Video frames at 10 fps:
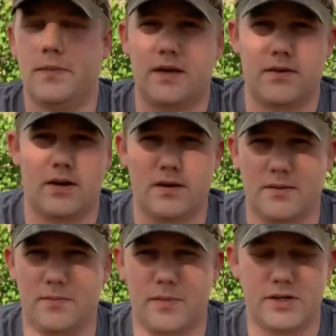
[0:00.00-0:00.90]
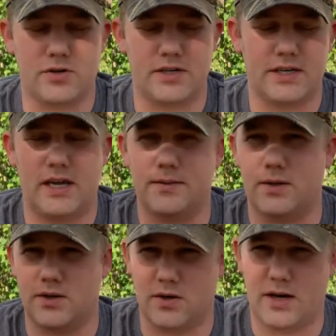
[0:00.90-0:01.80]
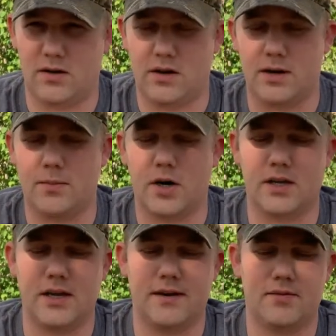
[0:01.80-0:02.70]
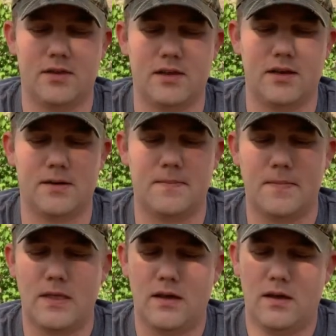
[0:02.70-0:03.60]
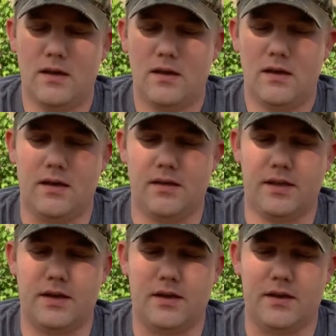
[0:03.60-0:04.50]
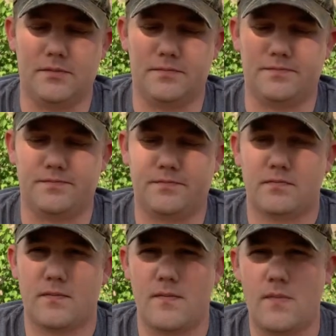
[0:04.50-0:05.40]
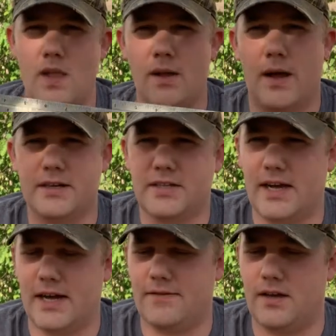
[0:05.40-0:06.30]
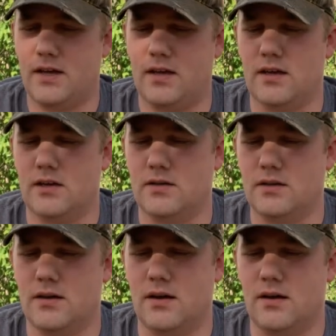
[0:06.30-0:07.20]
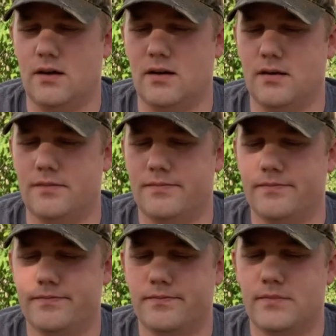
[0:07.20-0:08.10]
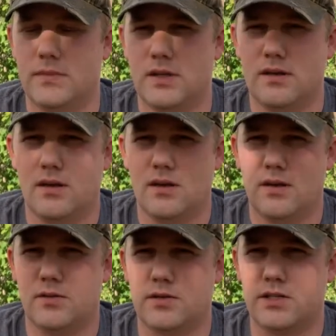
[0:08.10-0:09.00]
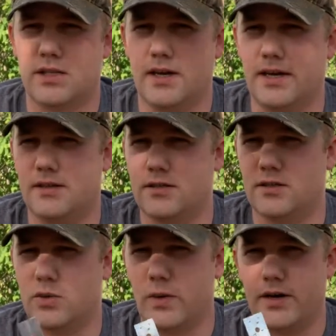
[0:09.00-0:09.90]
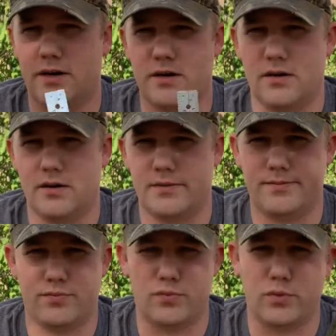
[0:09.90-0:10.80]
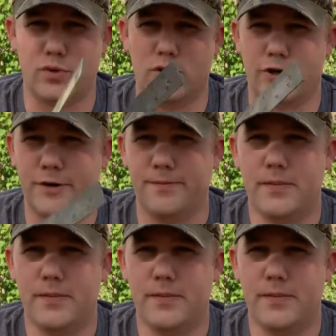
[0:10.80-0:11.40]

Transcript: I got a measuring tape so I know how long I'm marking everything. And then I actually have a uh, slide square ruler